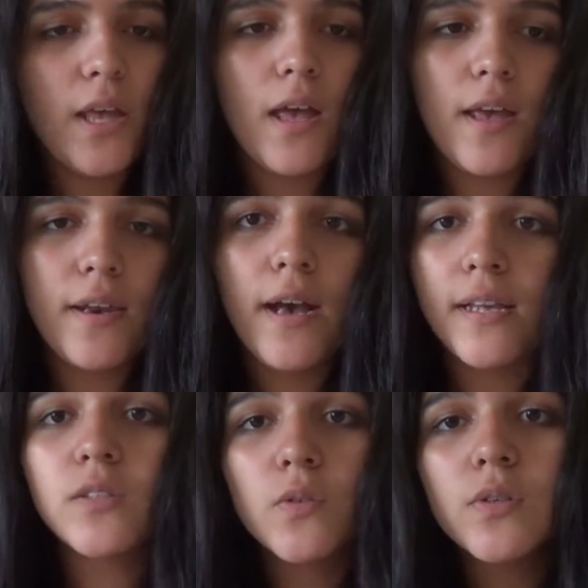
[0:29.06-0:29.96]
and
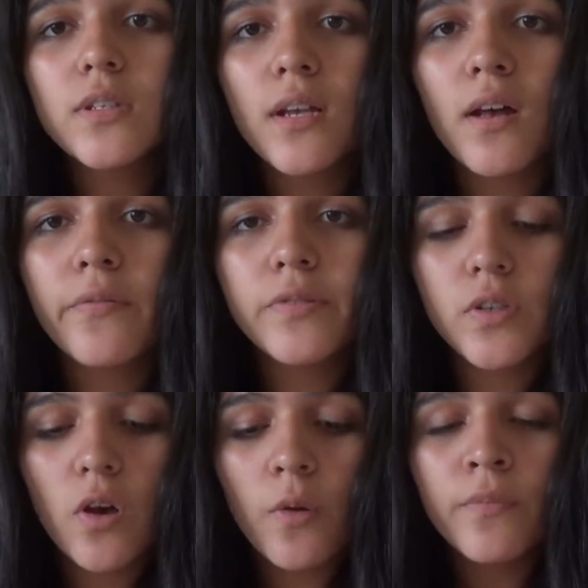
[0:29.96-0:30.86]
high school stuff.
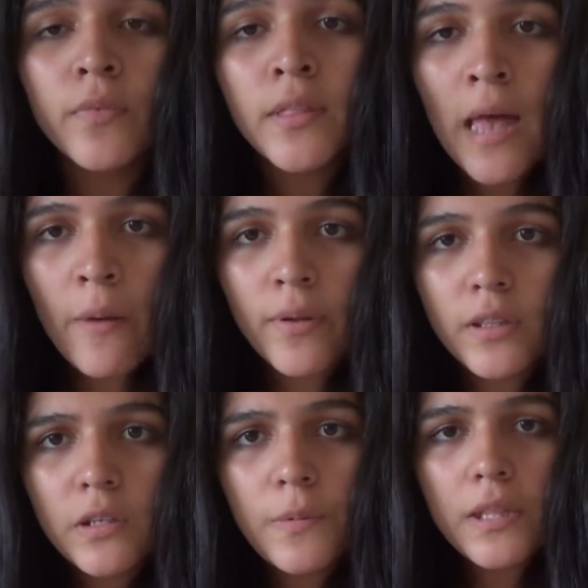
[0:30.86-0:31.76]
So I
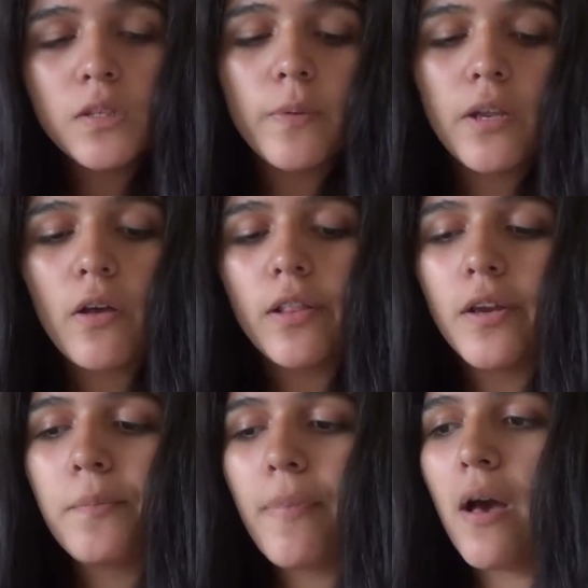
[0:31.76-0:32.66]
want to make this video a
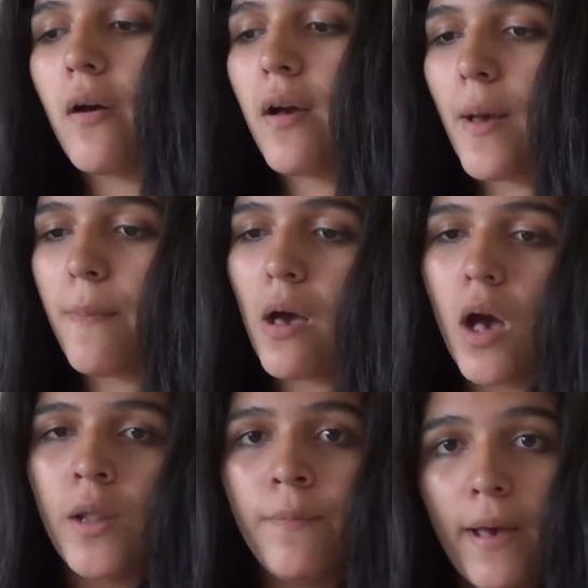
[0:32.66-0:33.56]
little about
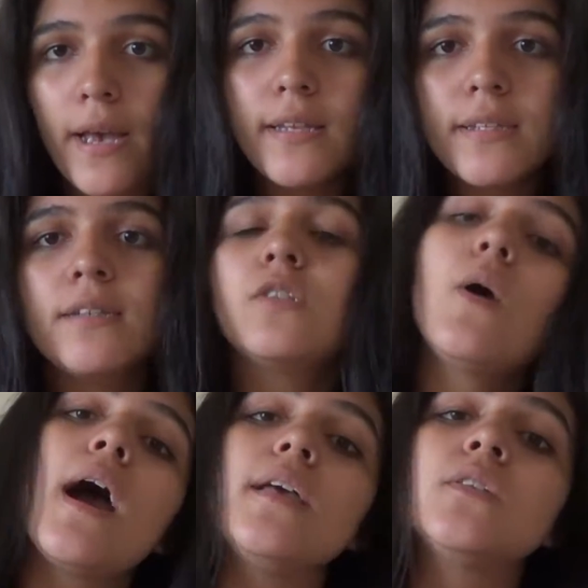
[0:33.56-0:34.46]
advice
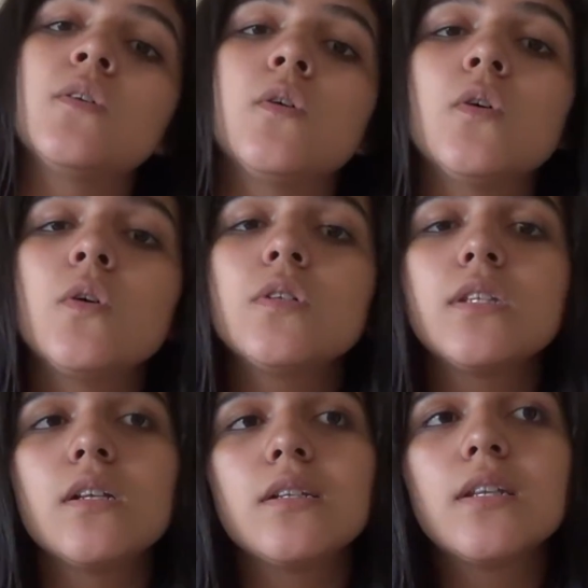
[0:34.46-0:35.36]
into high school,
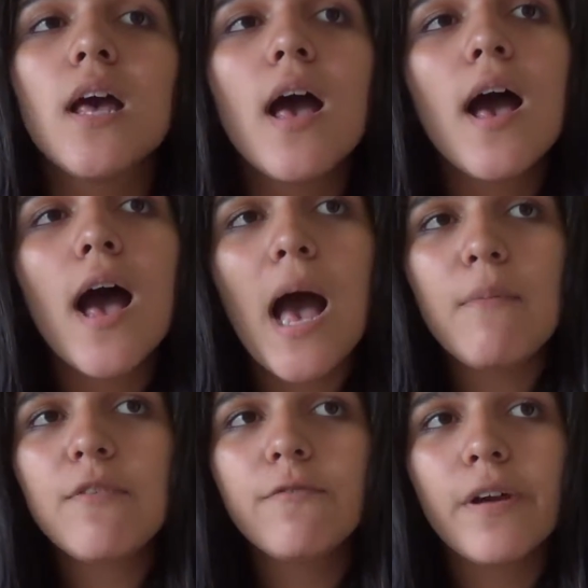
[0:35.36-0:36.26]
since
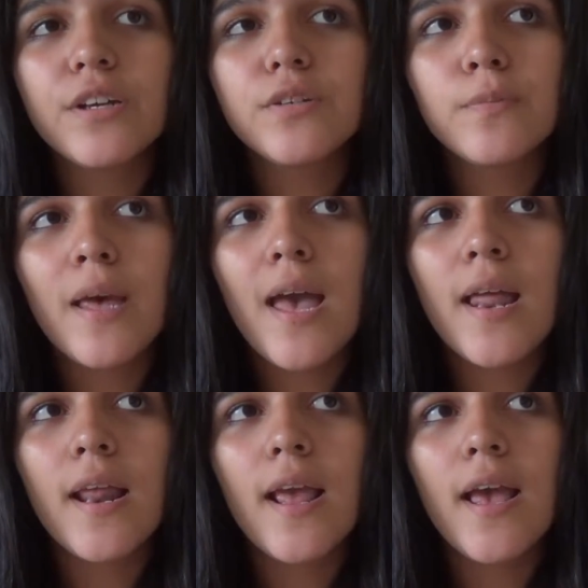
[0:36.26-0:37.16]
I'm a freshman
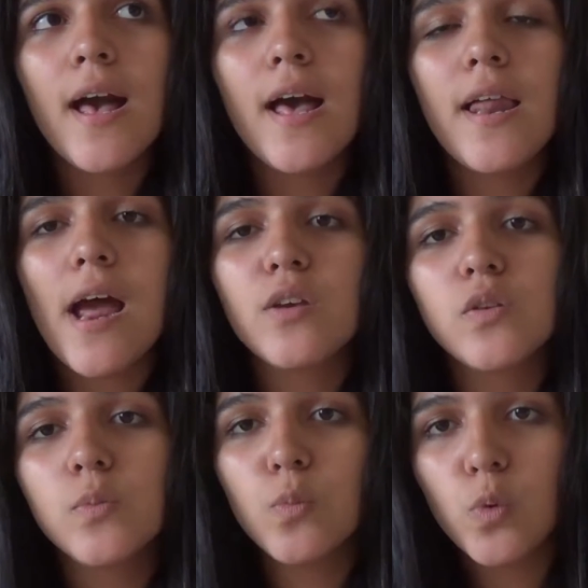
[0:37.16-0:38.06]
and I
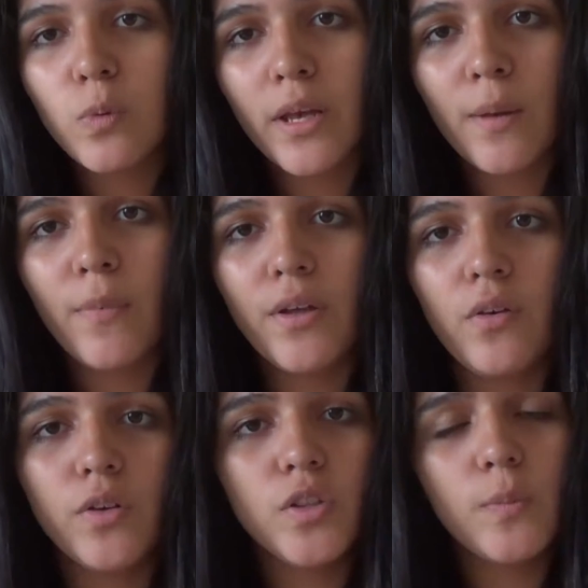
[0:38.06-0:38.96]
just moved like a
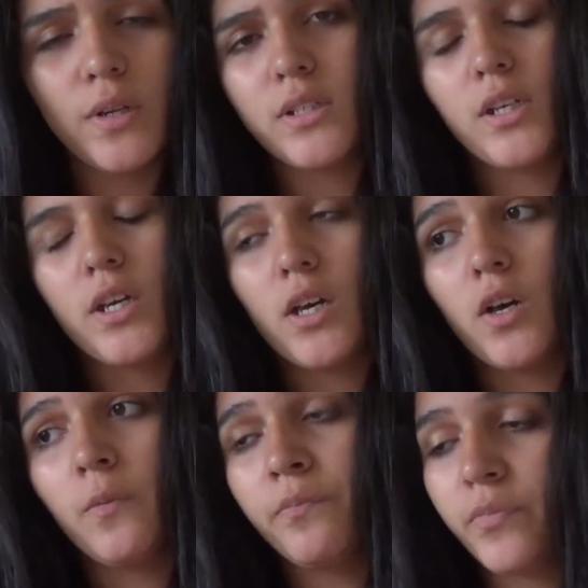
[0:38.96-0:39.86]
month or 2 months
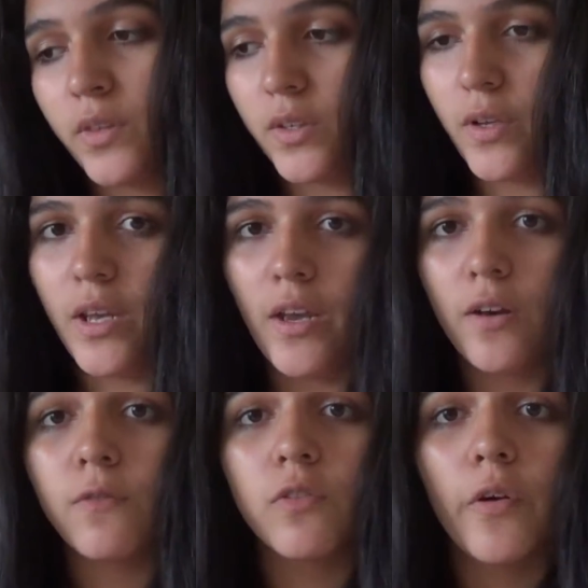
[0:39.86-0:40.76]
ago to
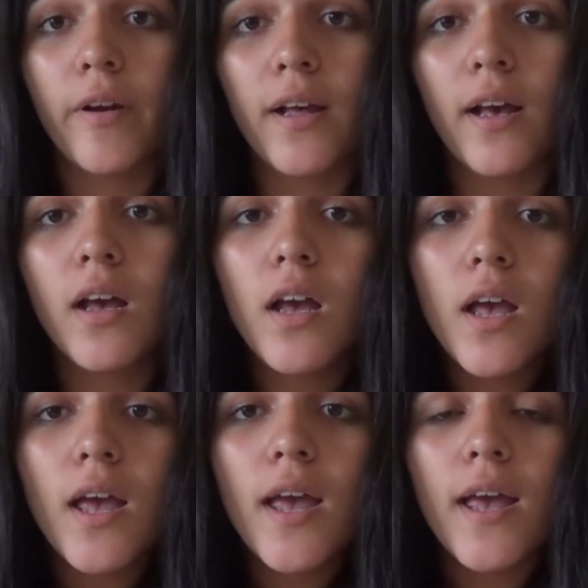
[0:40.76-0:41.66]
here to Florida,
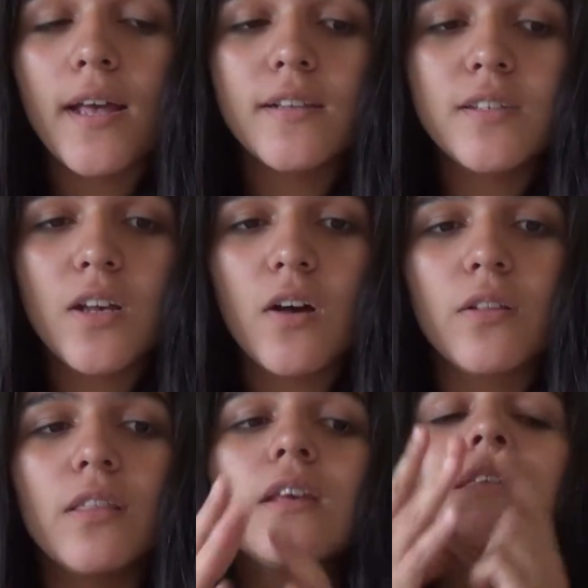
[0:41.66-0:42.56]
and
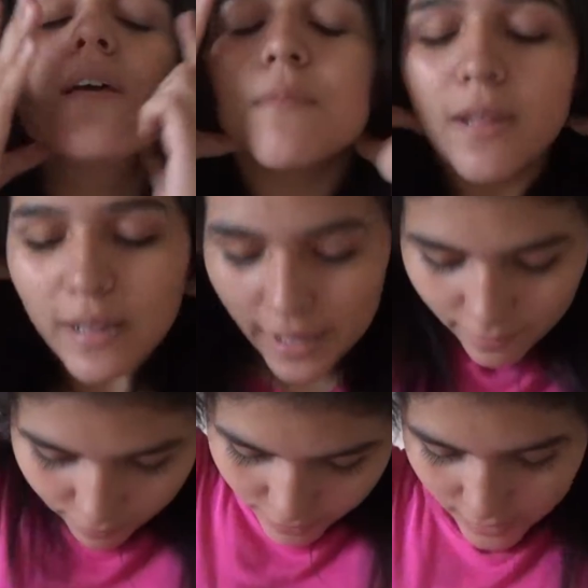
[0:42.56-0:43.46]
so things have been
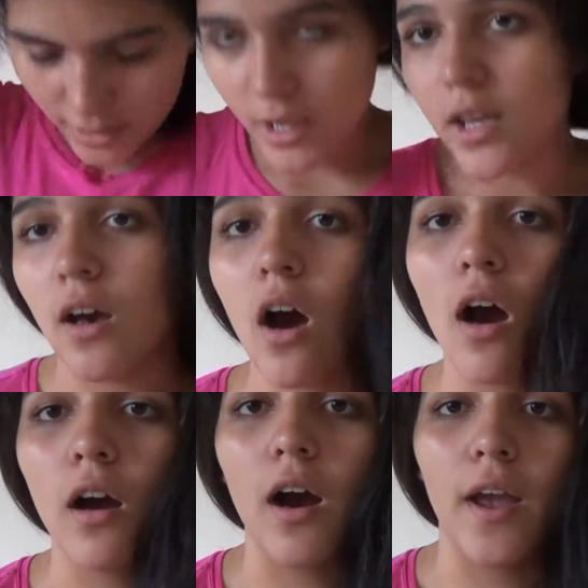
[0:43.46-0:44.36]
like really
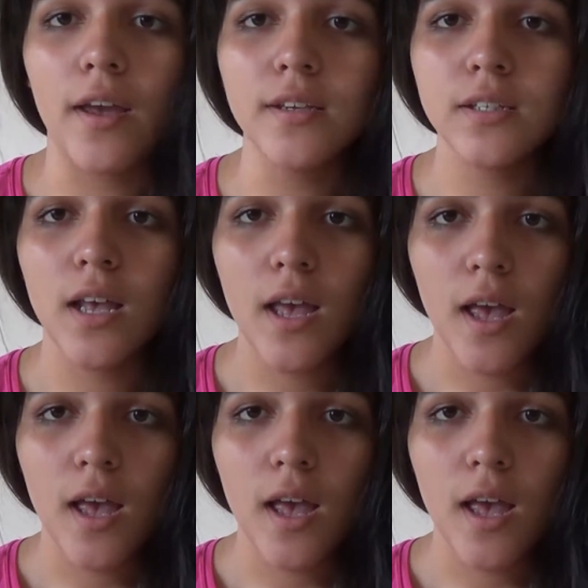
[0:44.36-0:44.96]
harsh.